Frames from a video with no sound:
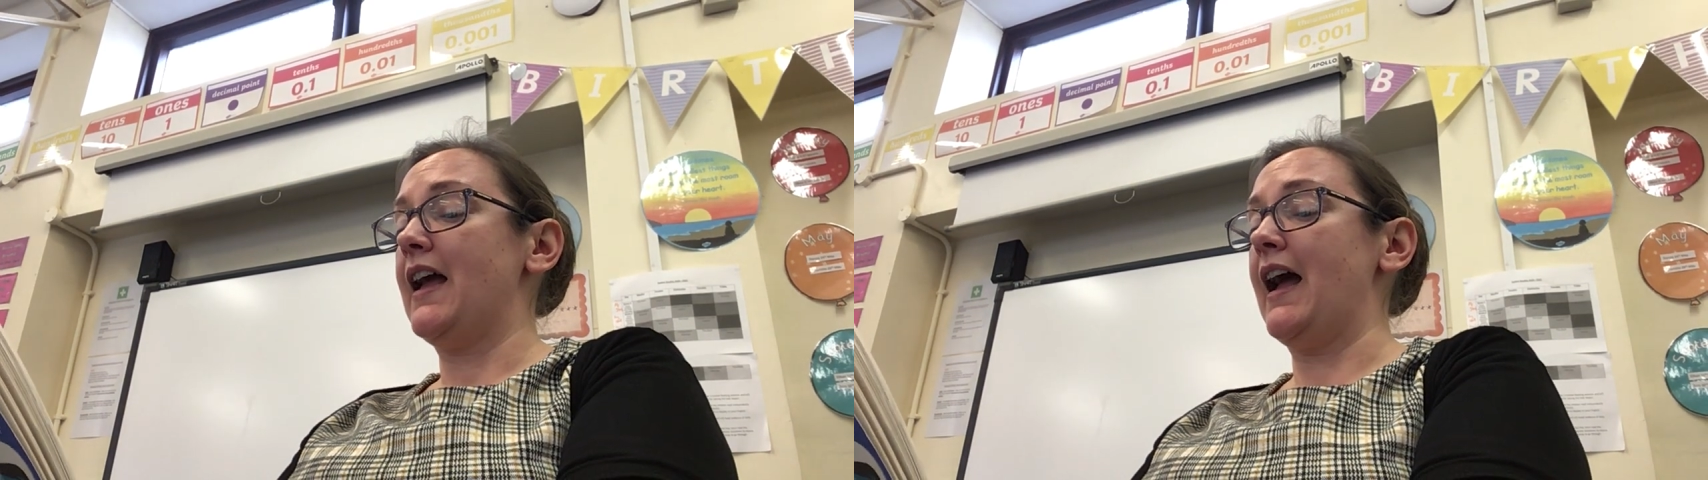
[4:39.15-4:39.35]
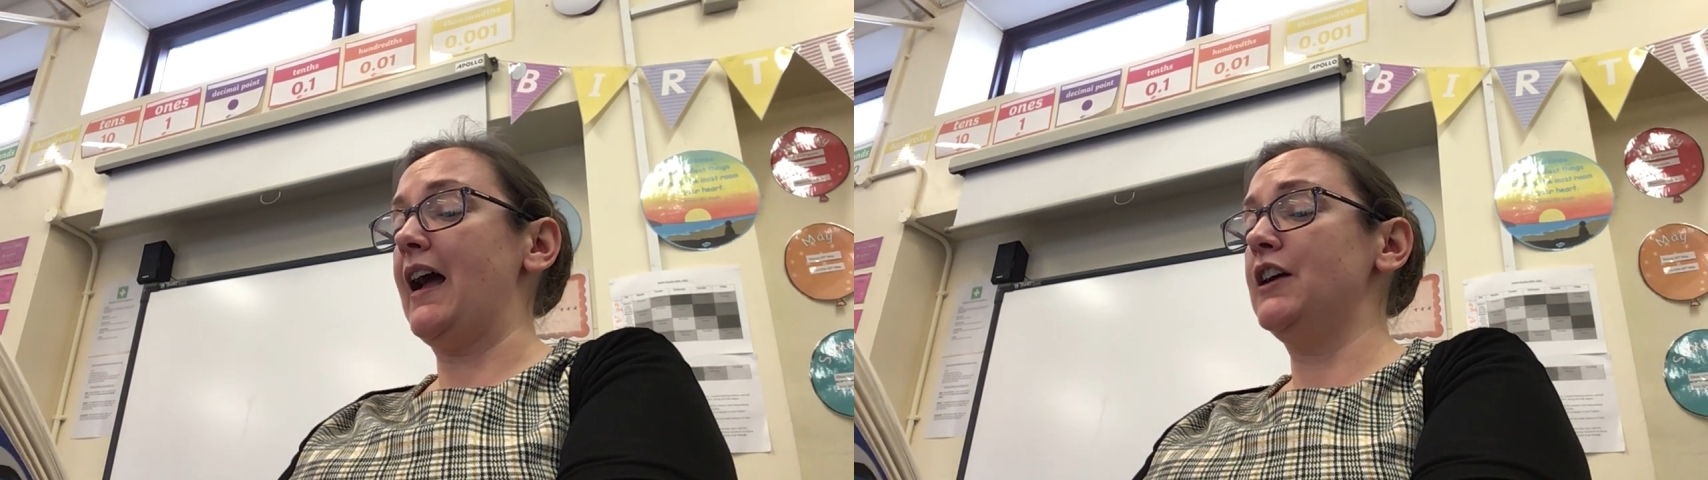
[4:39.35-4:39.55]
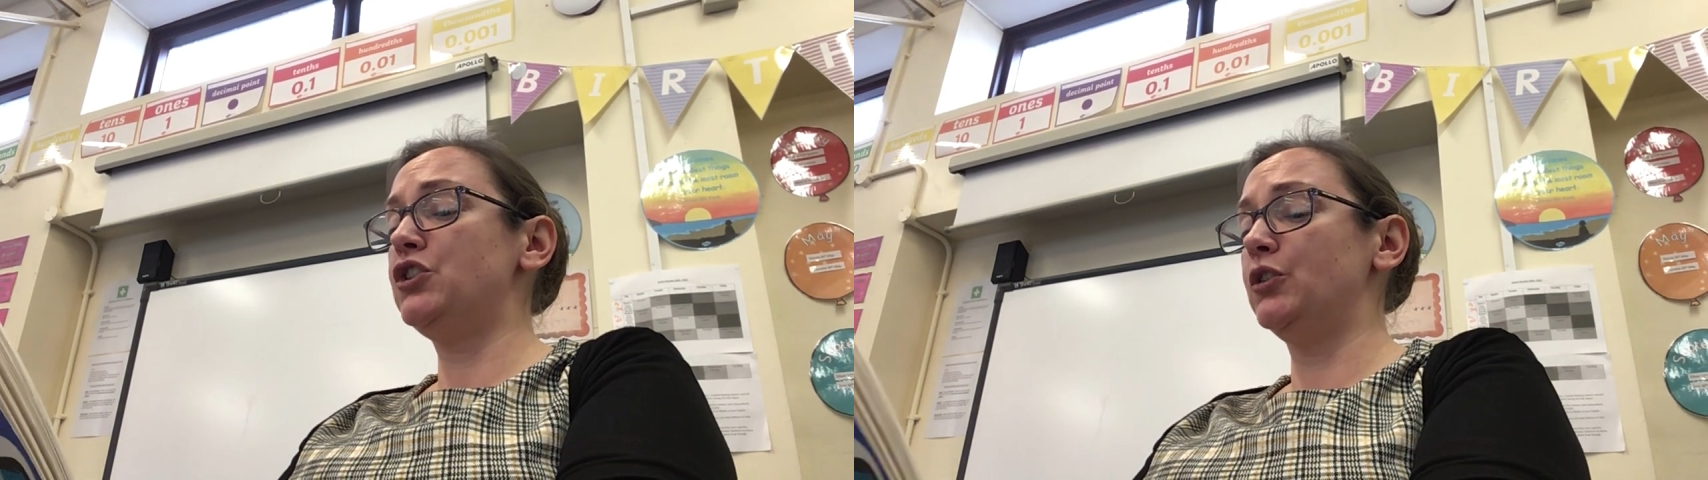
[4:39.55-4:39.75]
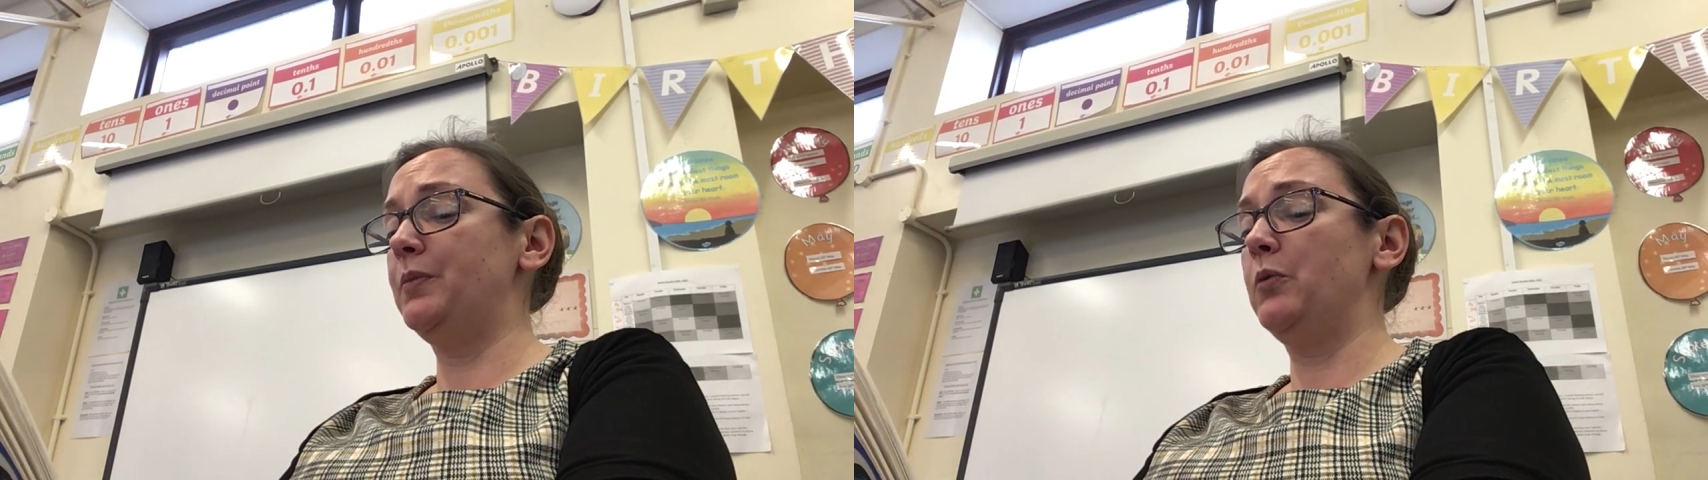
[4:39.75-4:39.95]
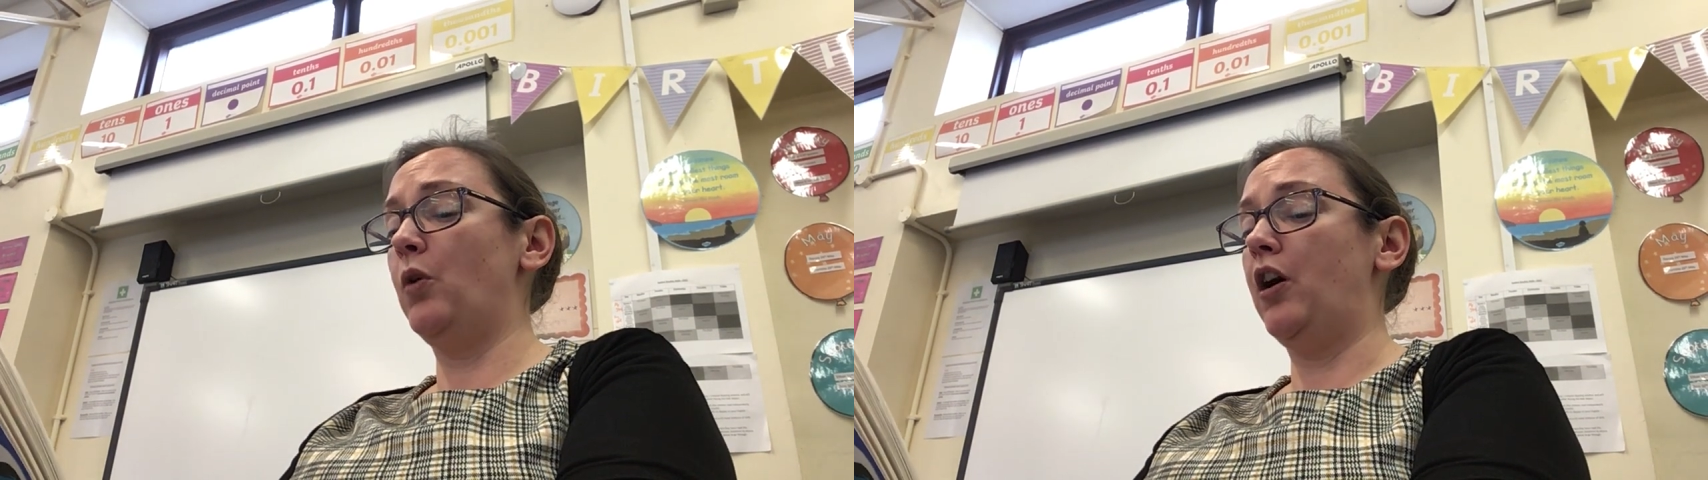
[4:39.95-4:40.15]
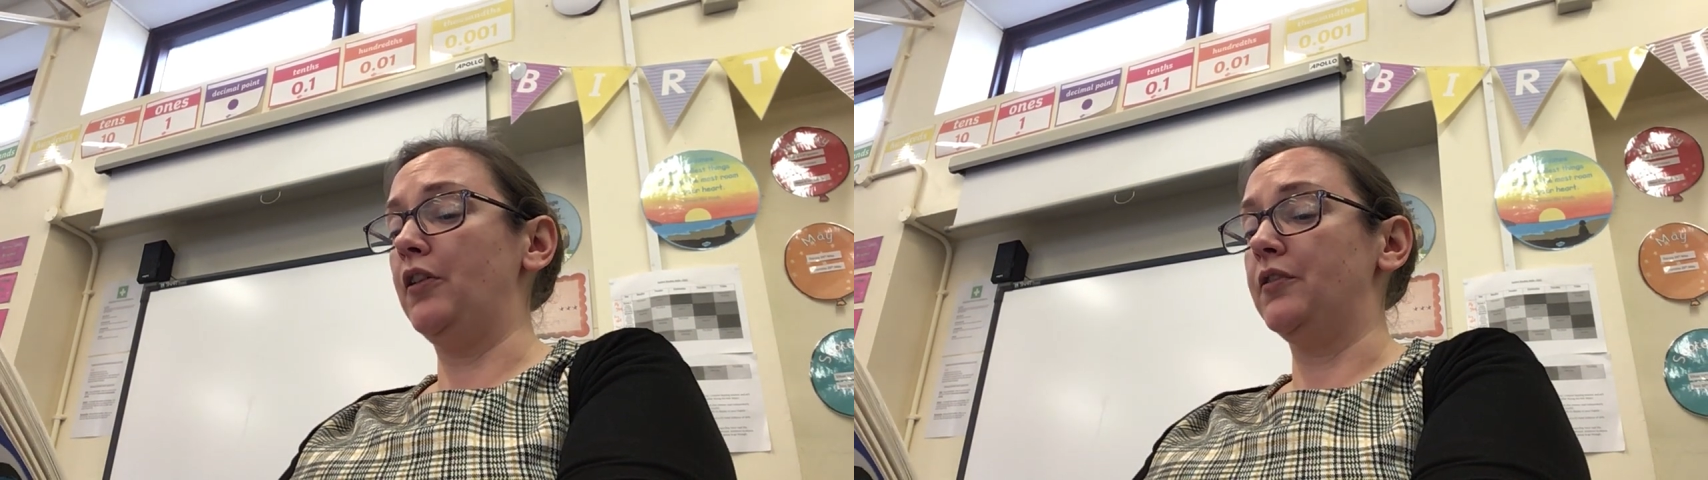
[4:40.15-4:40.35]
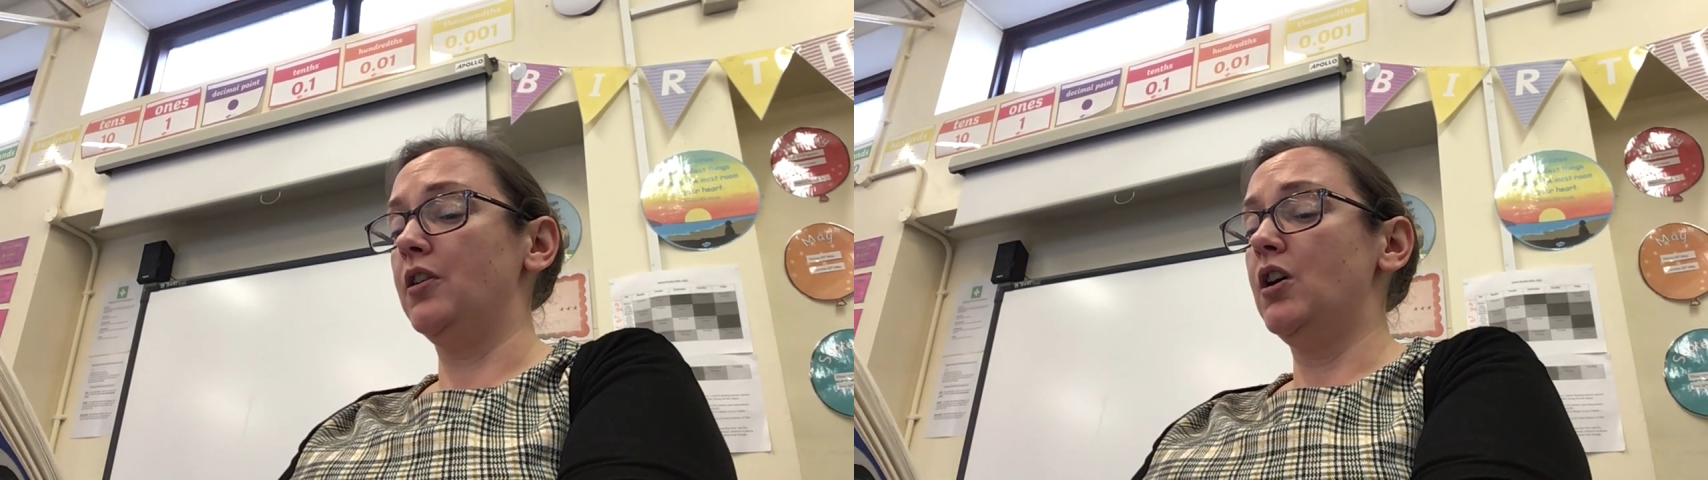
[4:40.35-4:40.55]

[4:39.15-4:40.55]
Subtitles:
I shall be one.